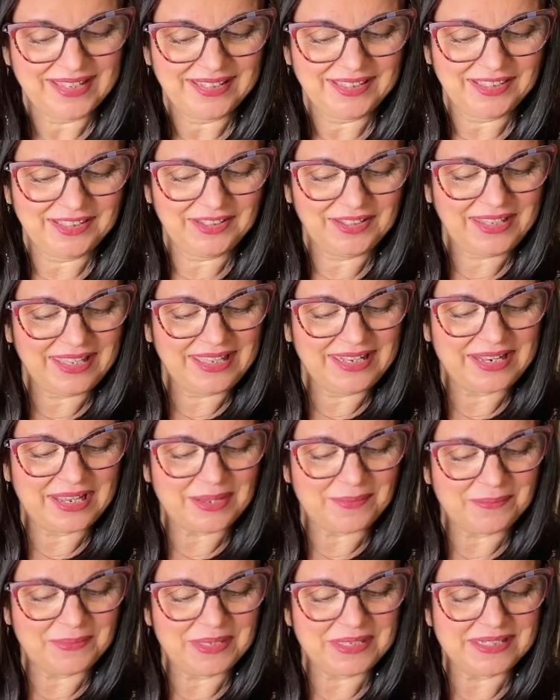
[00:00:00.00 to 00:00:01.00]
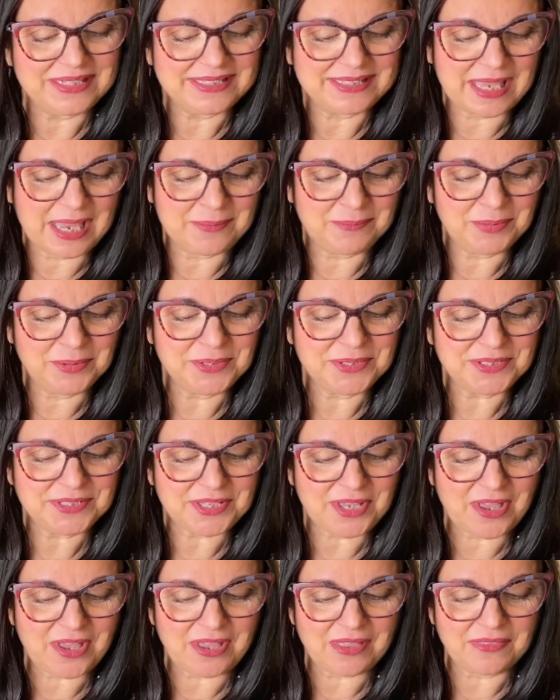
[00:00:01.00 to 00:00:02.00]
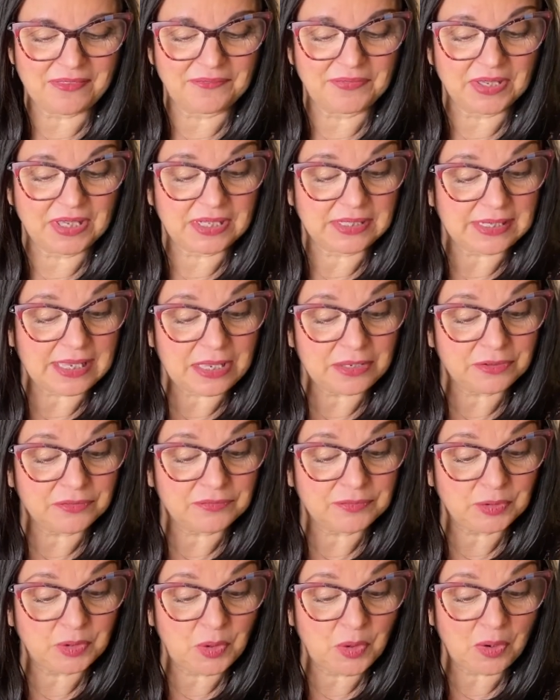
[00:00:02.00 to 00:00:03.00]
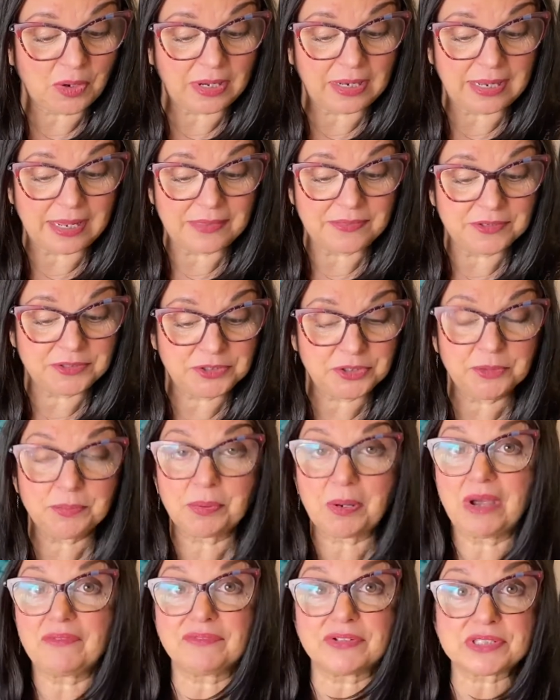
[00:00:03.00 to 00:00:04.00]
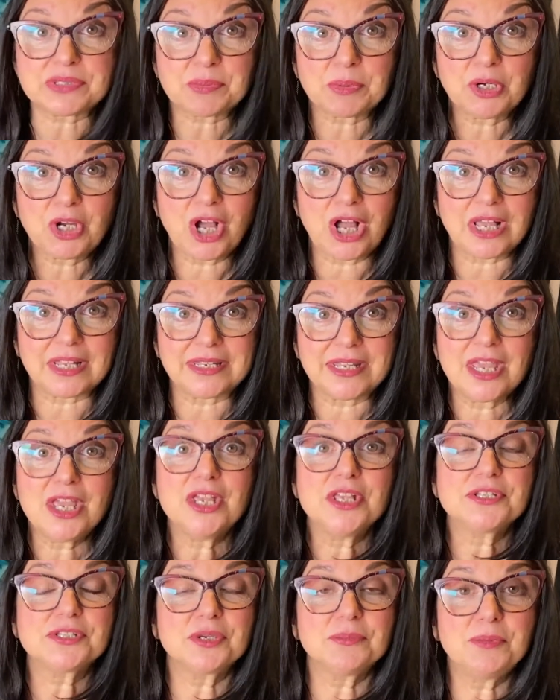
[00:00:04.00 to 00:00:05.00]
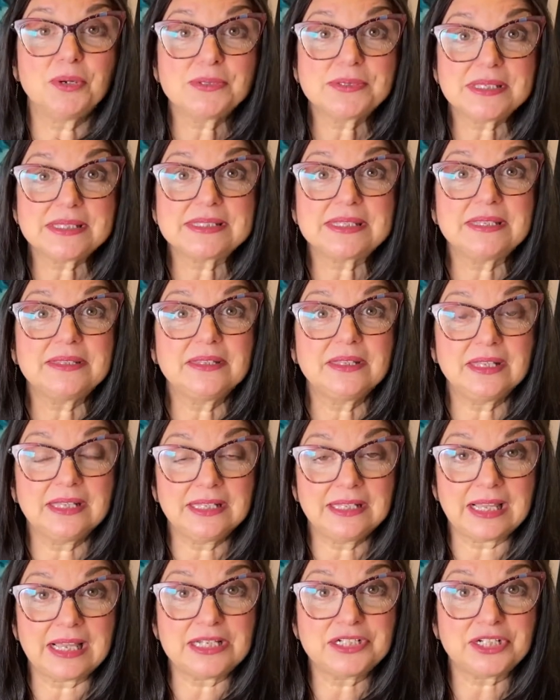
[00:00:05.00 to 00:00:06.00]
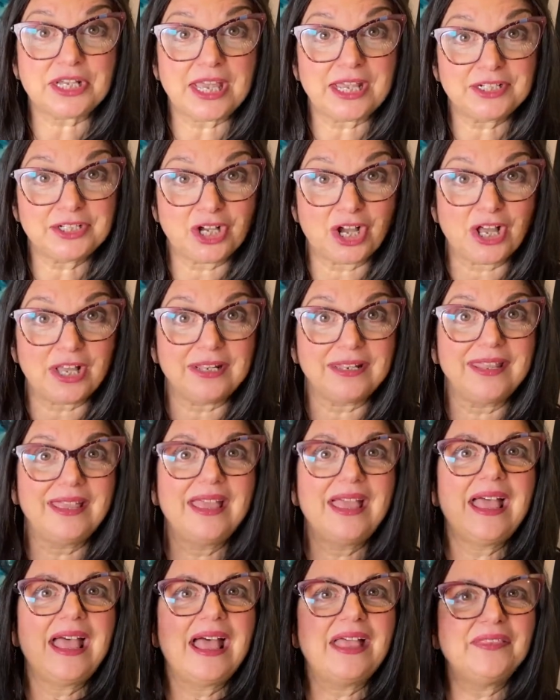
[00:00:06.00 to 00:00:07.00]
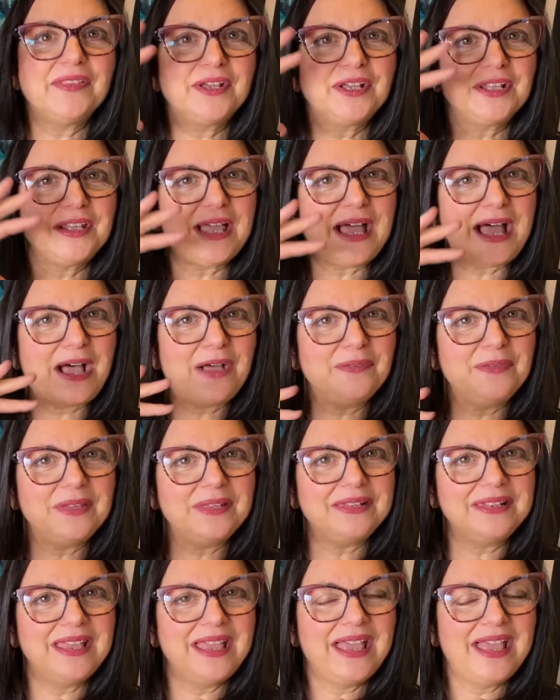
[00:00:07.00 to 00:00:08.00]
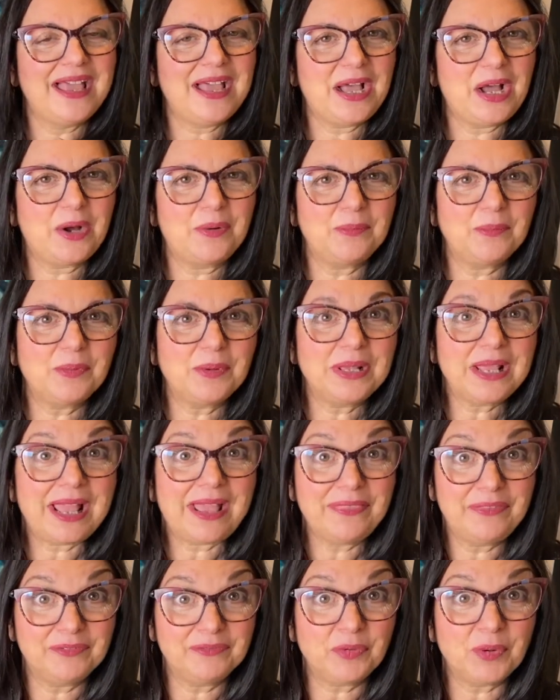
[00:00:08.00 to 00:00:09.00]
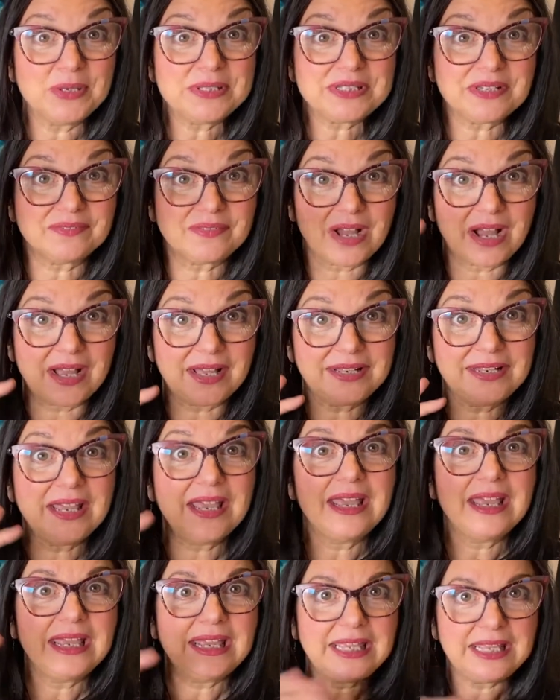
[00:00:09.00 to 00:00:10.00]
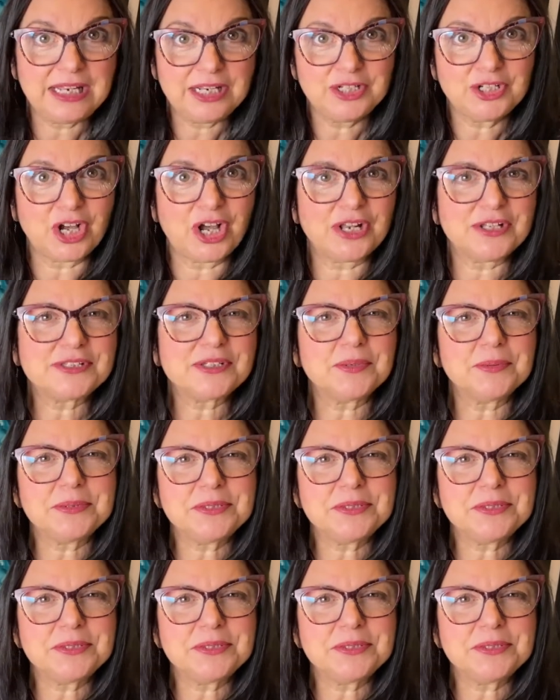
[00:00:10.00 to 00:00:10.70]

Looking up, the disciples saw that the cloud of glory and the two prophets were gone. So Moses and Elijah had gone, and the cloud that had the voice of God, it had gone. So it